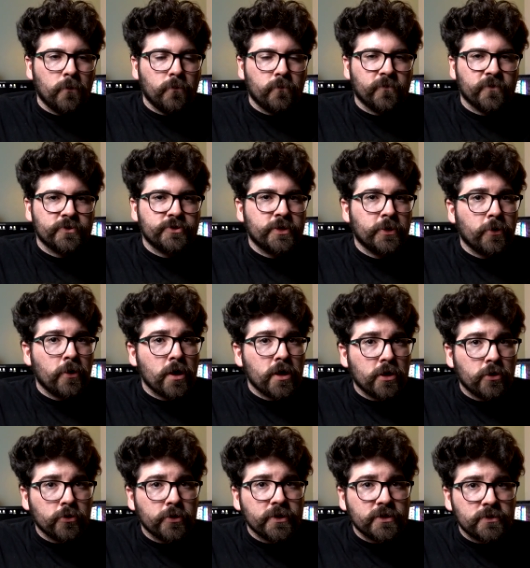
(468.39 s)
for sharing
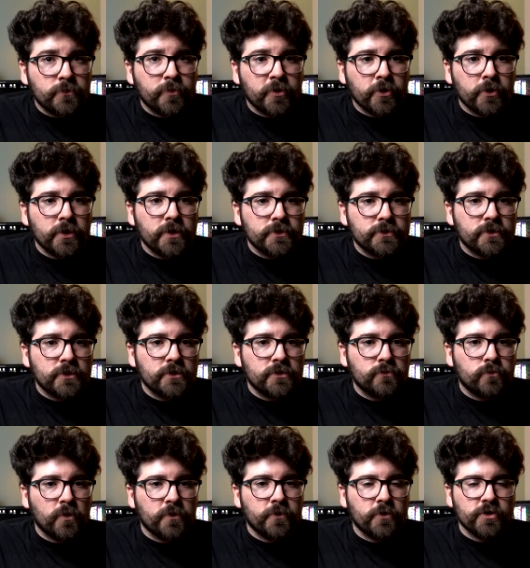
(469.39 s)
your
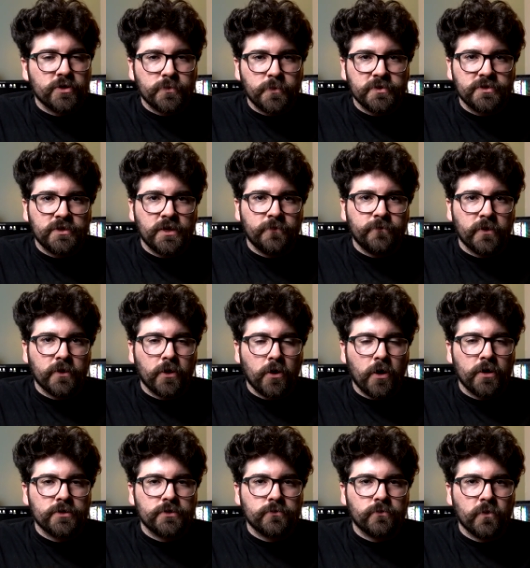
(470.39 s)
experiences with your specific
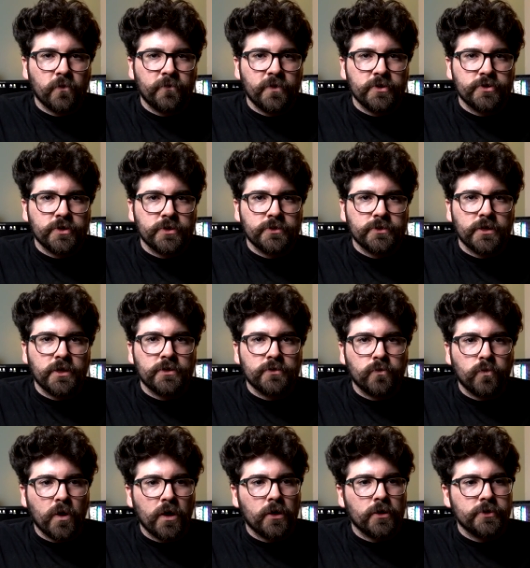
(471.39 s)
console revisions, as
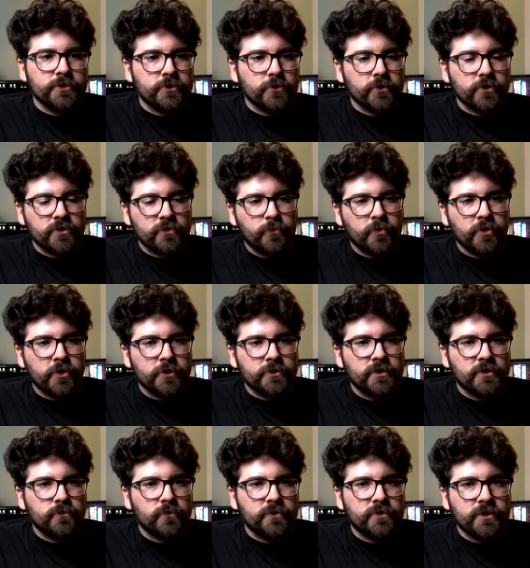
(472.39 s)
well as your
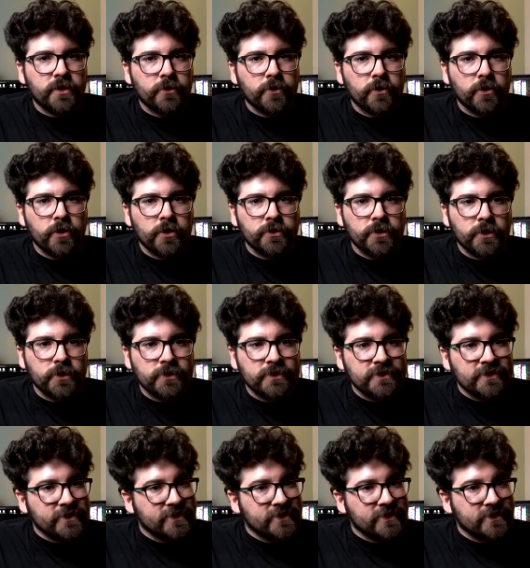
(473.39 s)
experiences with Terraonion.